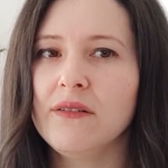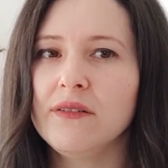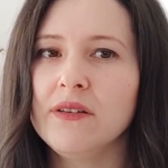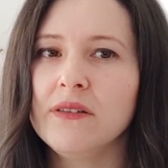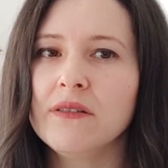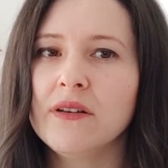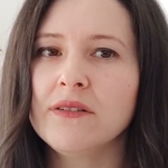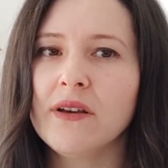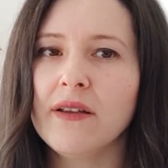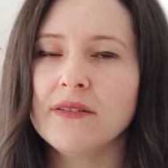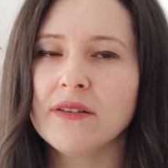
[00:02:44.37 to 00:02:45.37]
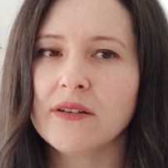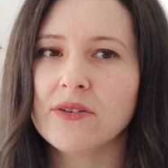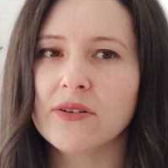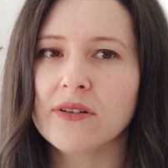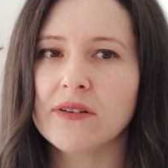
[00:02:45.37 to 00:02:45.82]
in the entire
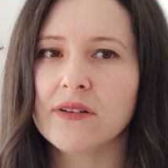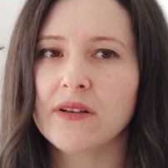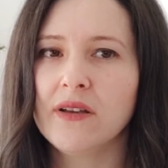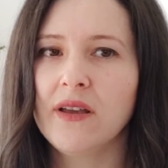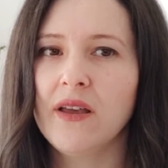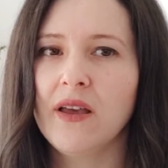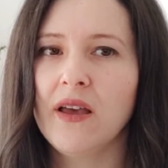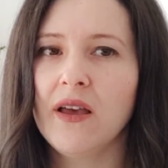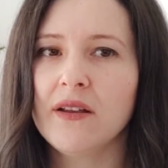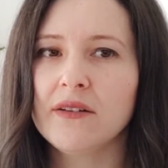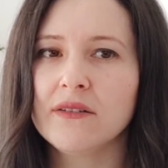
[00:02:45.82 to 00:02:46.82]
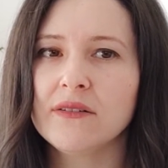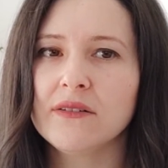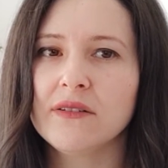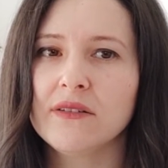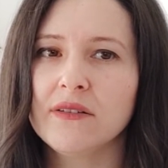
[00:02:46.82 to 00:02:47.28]
sector, and
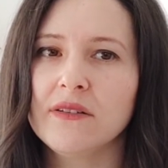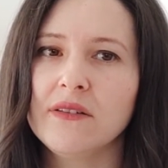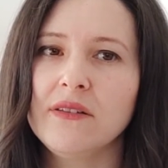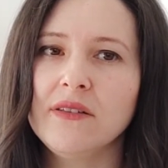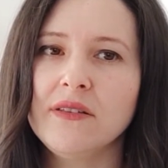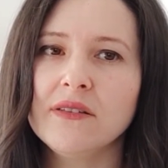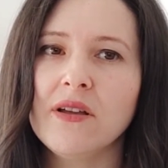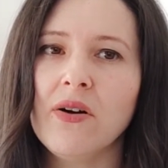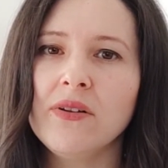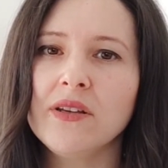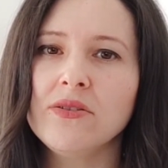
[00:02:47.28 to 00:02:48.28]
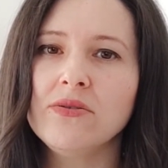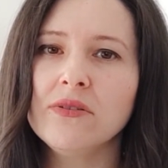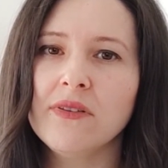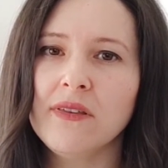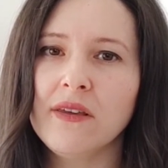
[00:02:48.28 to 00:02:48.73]
this is the only good
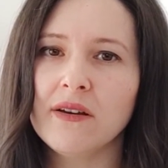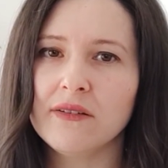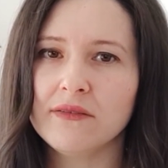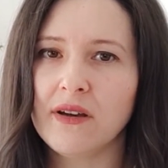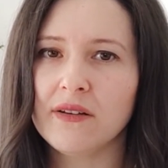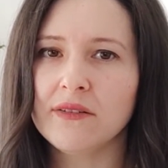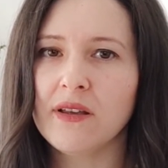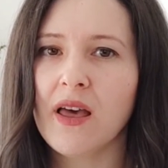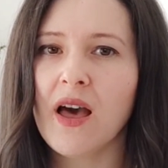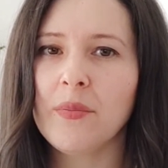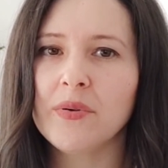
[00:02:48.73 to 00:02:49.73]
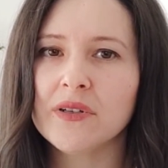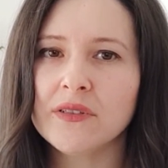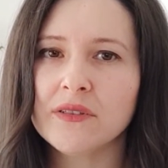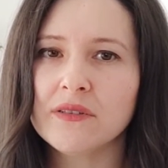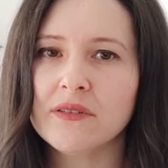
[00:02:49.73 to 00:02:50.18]
thing that
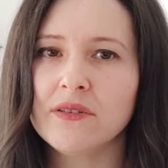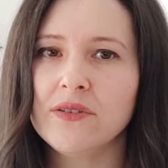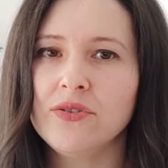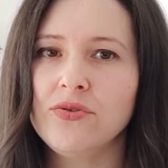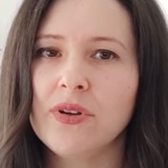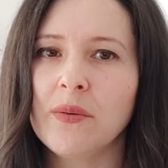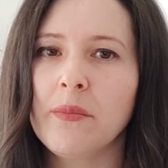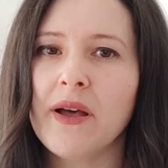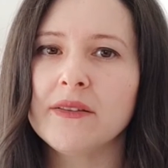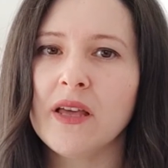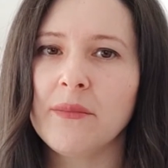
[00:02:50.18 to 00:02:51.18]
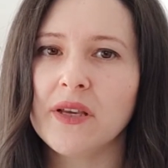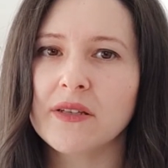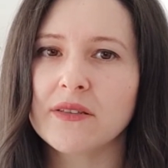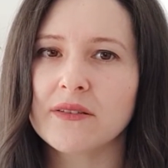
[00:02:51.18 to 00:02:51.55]
happened during pandemics.